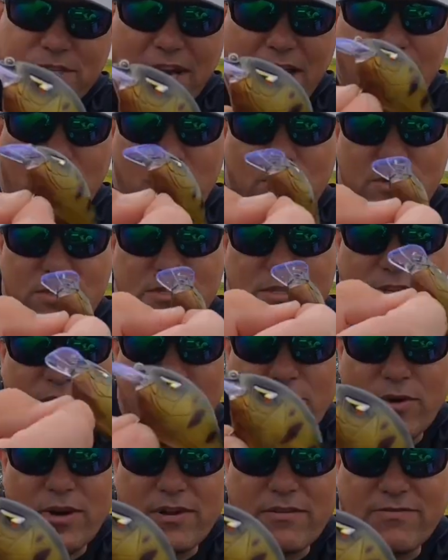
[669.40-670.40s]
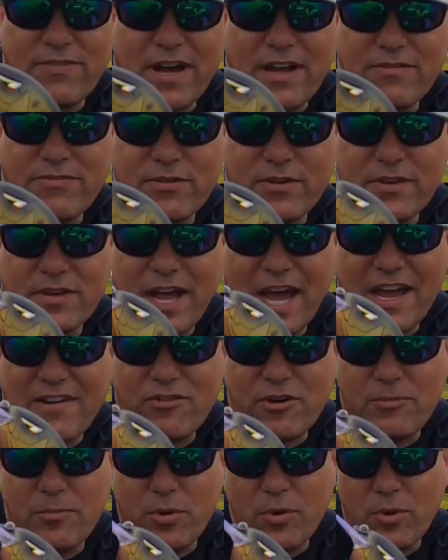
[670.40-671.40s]
shallow this is a three to five foot
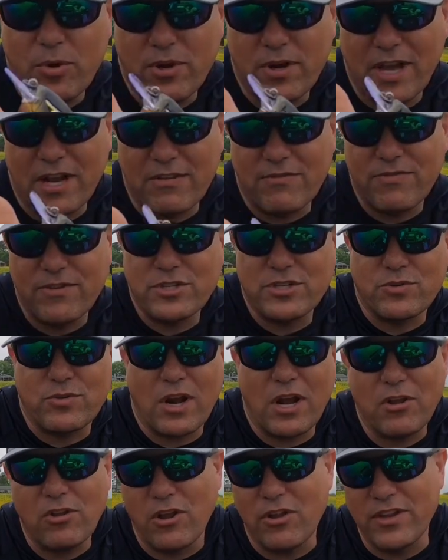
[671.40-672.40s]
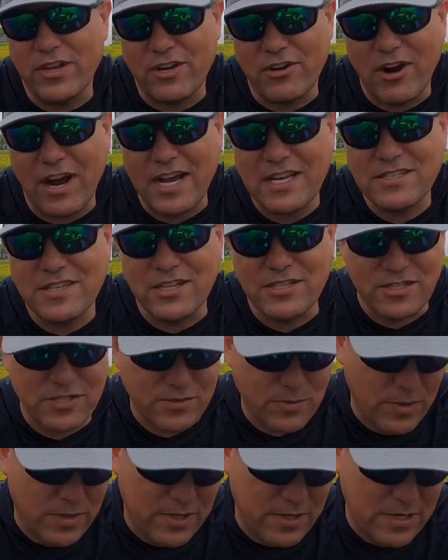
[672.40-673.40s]
diver but we were kind of fishing around along the grass
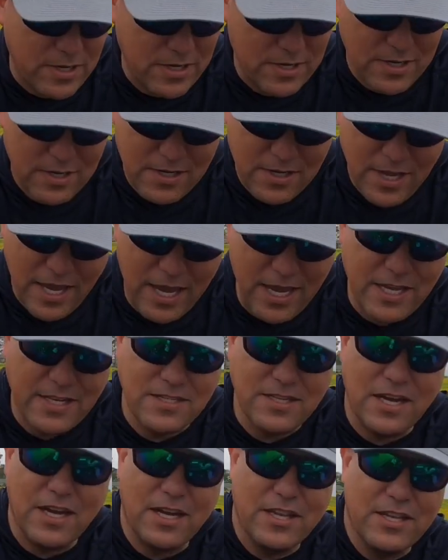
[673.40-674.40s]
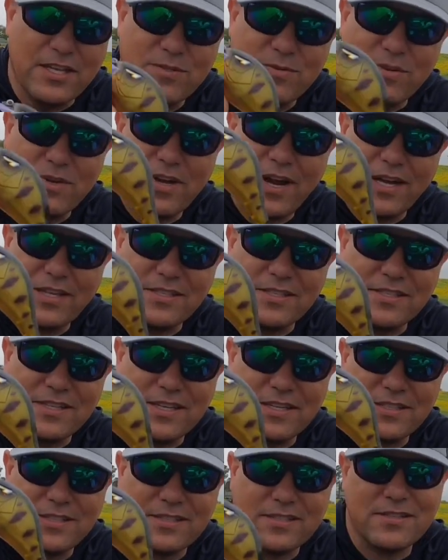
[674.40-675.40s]
edges with it and uh, this one caught
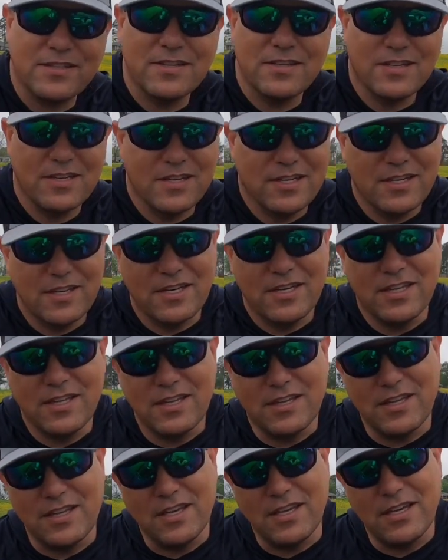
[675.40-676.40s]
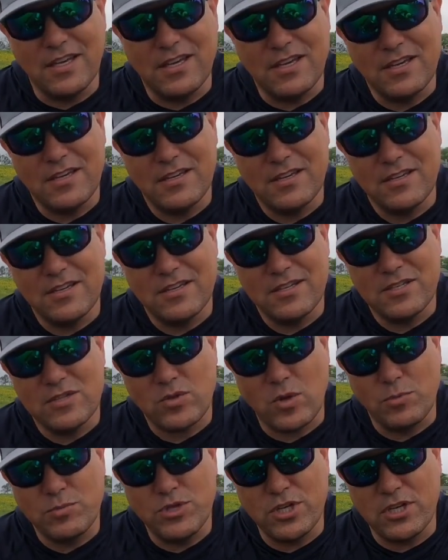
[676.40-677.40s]
six the
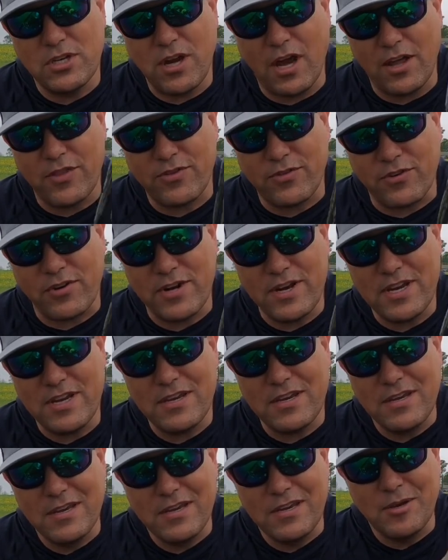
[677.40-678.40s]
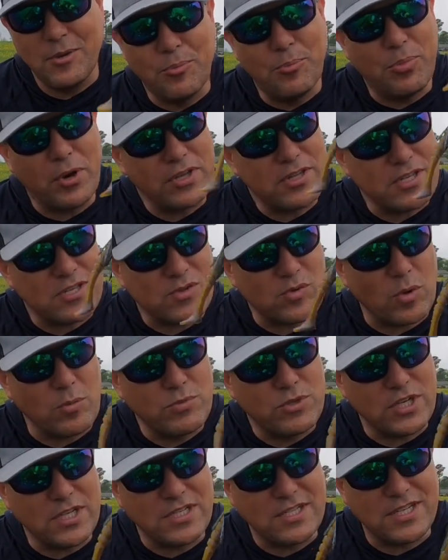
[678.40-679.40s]
swim jig caught three but the
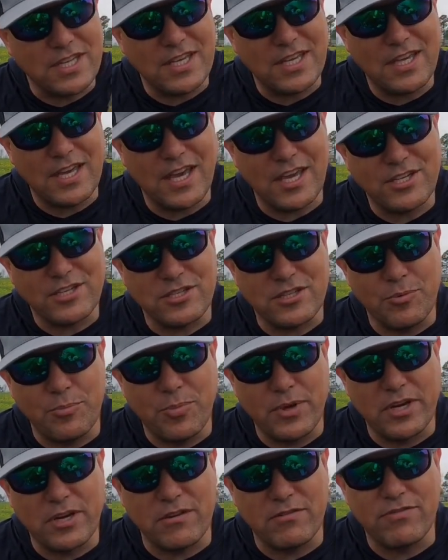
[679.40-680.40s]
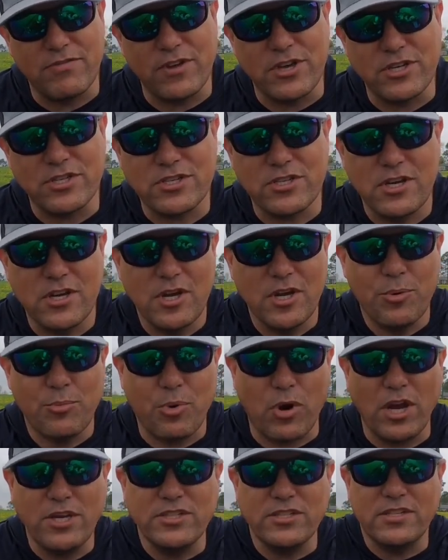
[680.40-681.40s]
swim jig did catch the bigger fish
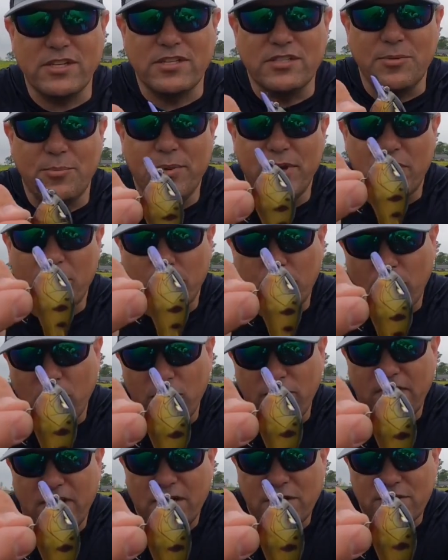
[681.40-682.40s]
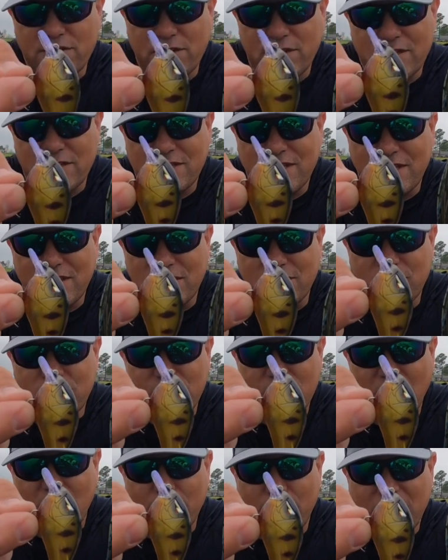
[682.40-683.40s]
probably just because it's a bigger profile so you can see the two
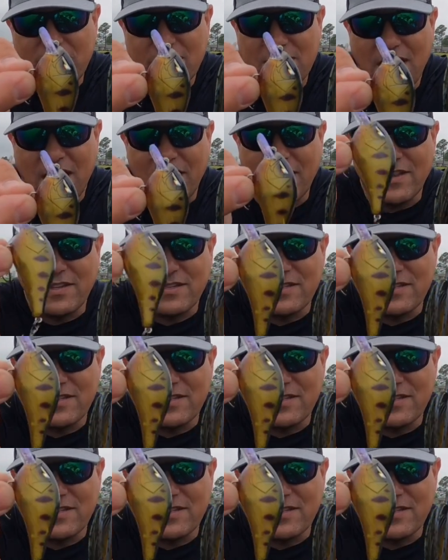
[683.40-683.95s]
side by side